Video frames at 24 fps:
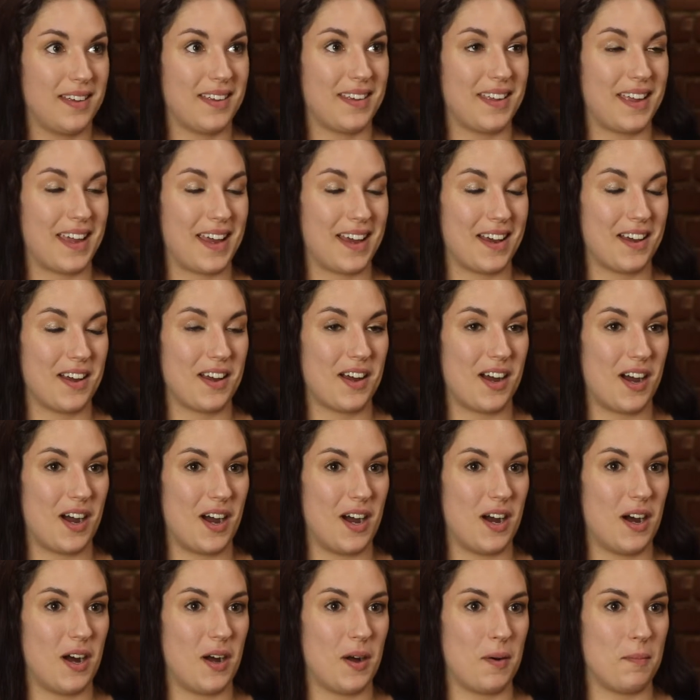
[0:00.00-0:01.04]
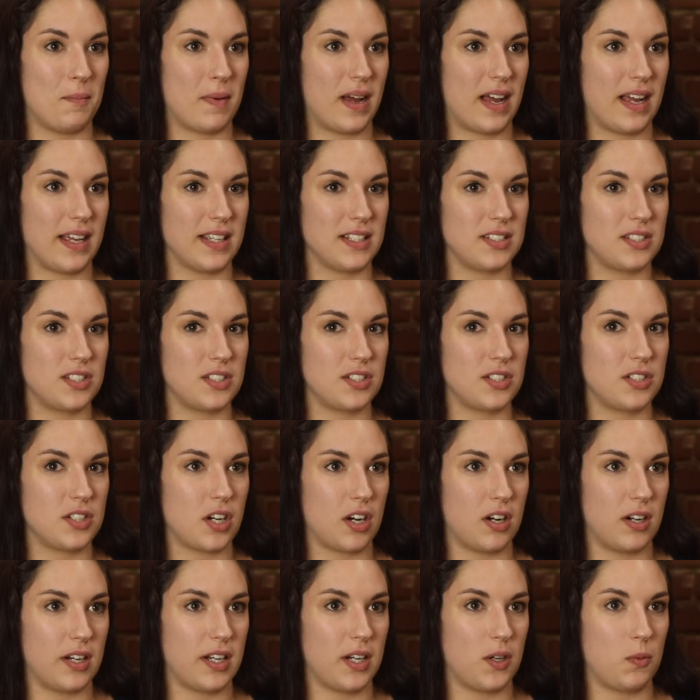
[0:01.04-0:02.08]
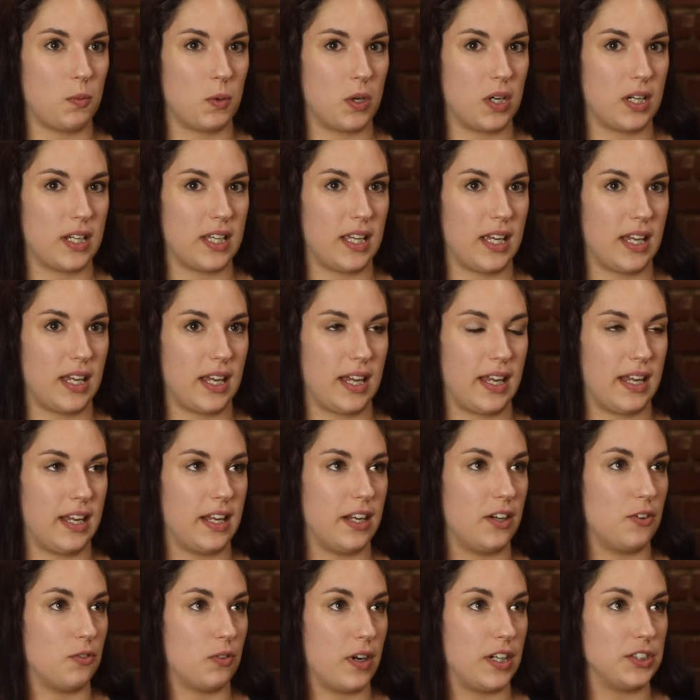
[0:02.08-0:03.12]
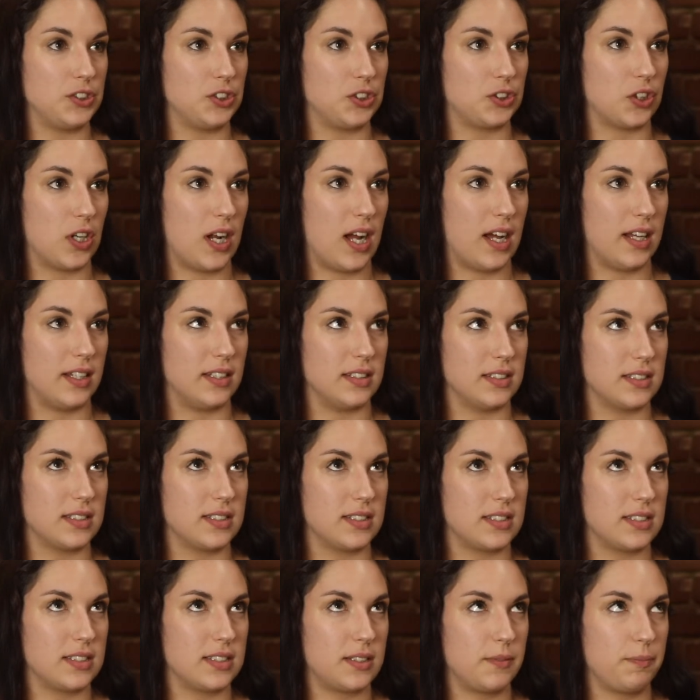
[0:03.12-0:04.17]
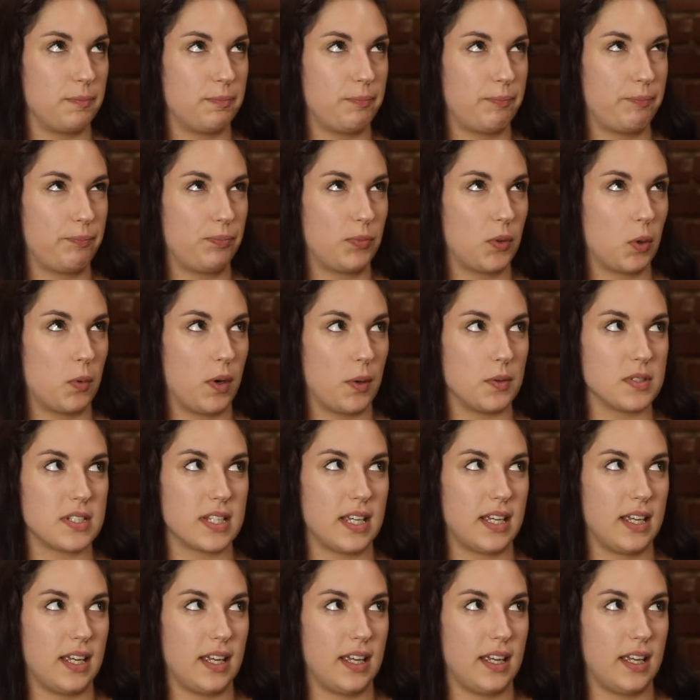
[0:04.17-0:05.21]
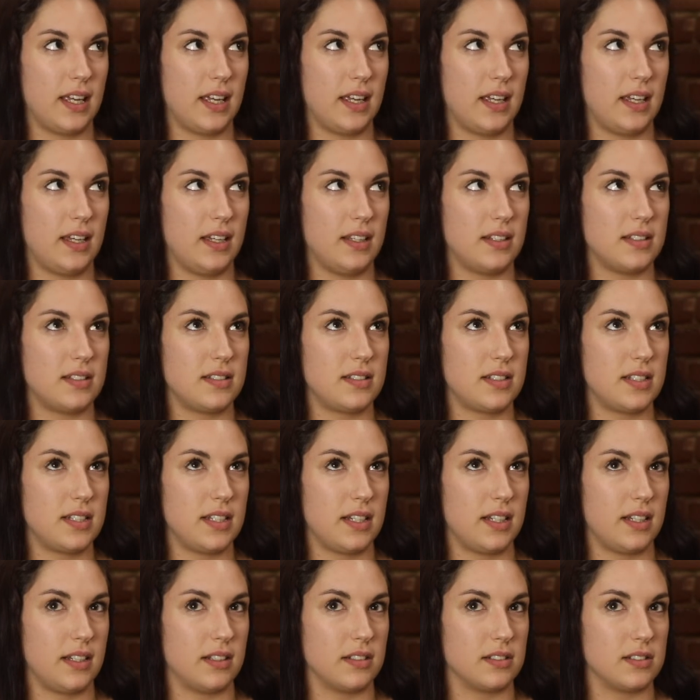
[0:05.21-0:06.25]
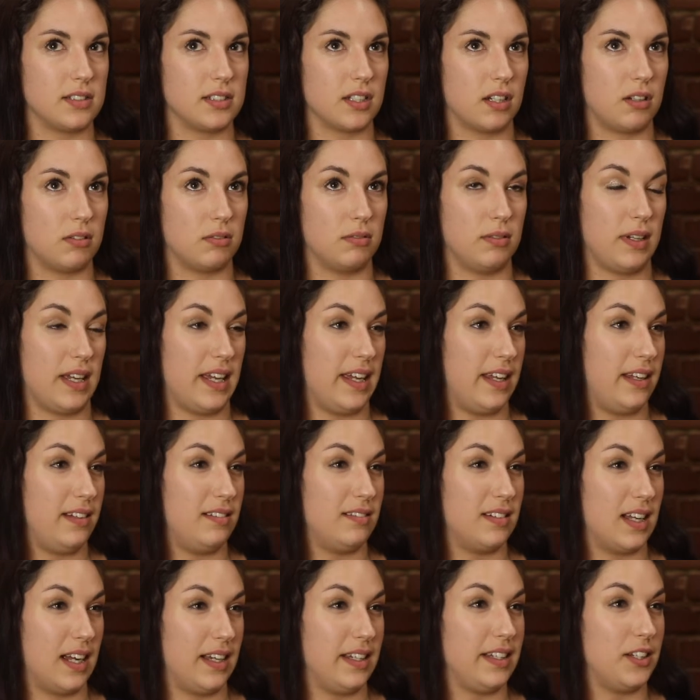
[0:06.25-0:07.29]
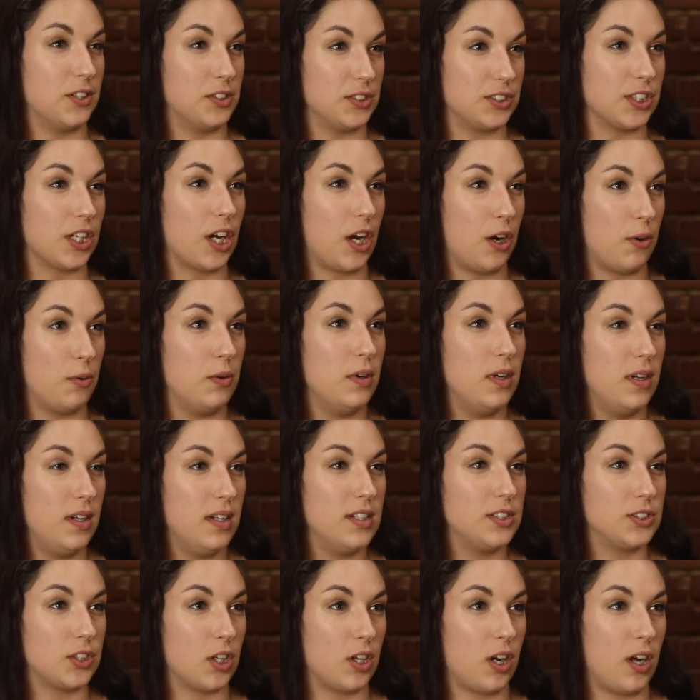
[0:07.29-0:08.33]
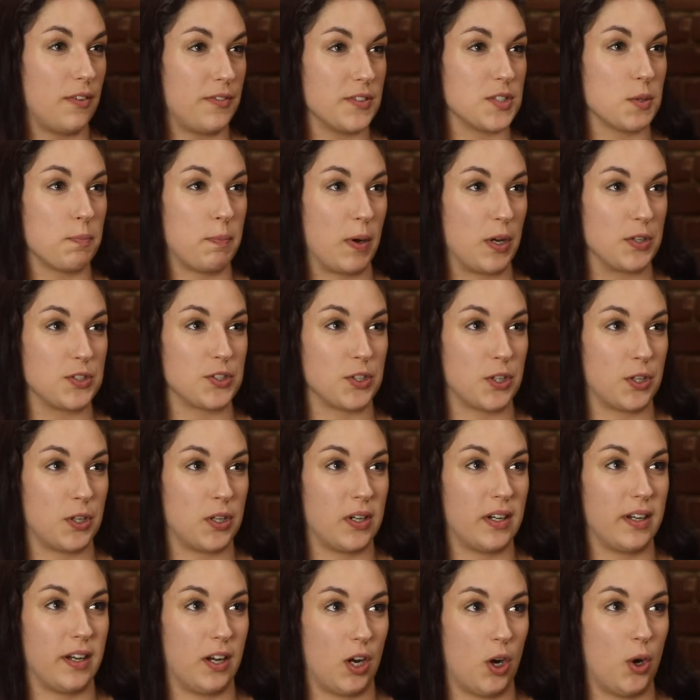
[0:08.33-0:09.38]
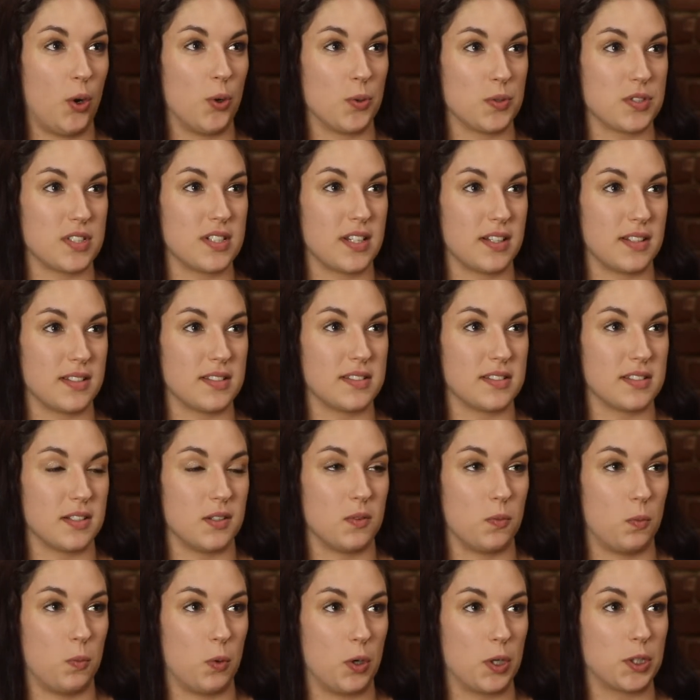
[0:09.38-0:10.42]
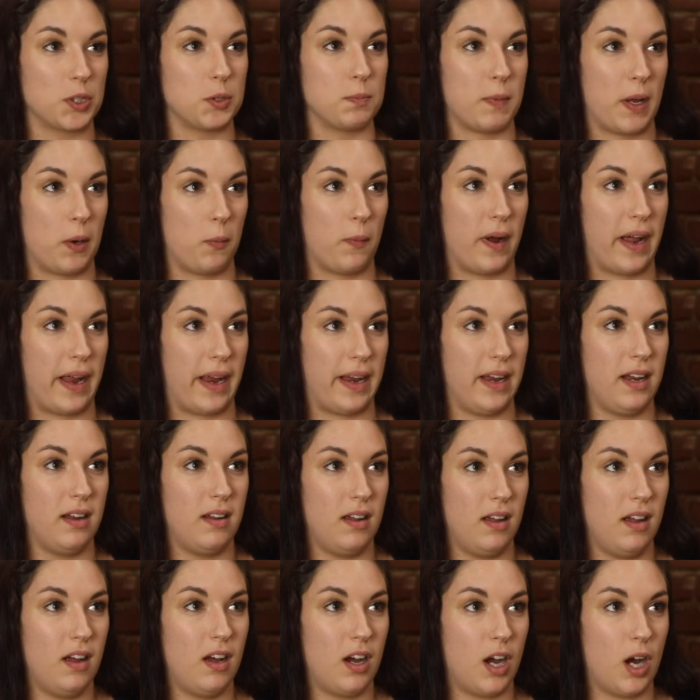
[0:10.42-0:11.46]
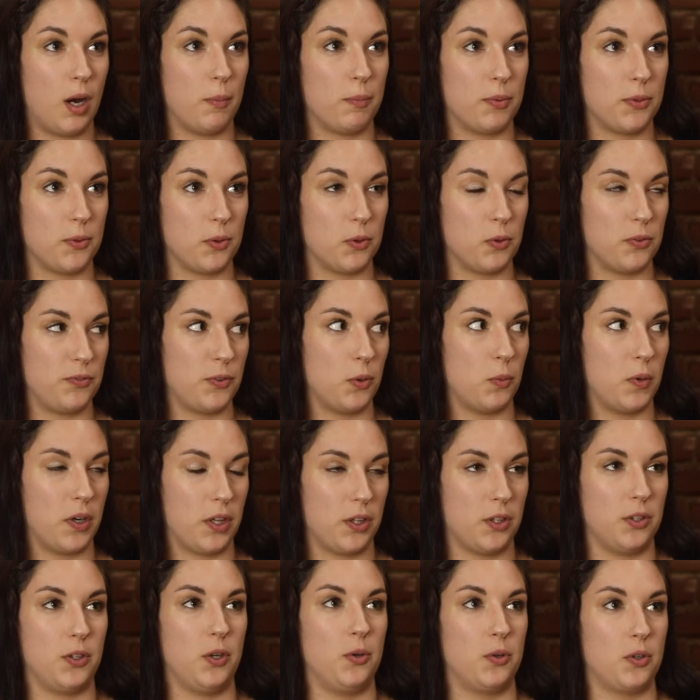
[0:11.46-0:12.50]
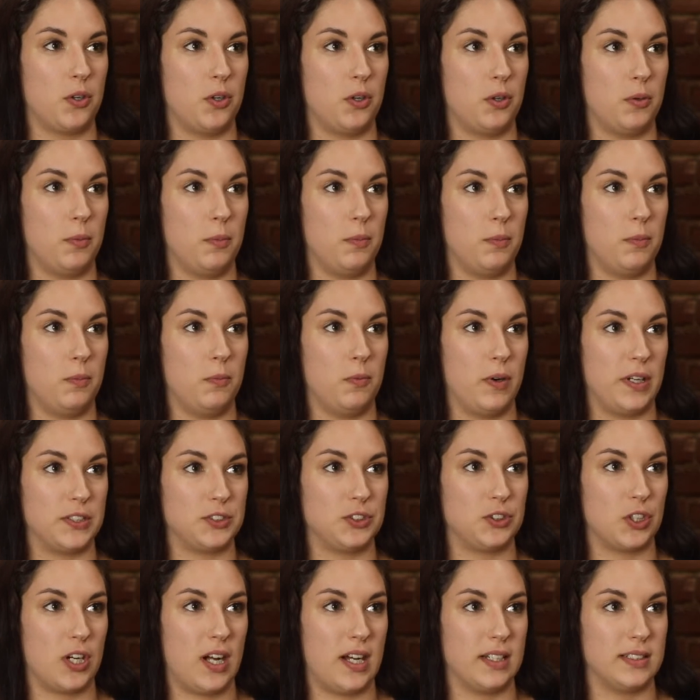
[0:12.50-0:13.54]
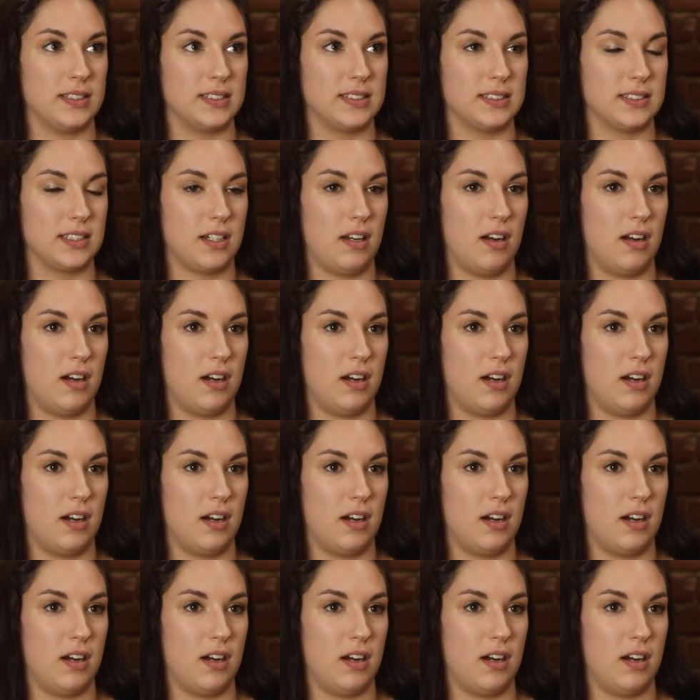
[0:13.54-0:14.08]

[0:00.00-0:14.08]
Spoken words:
Yeah, I started working in restaurants when I was 18, so 9 years ago. Started off as a busser and a hostess and worked my way up through for one of the local restaurants.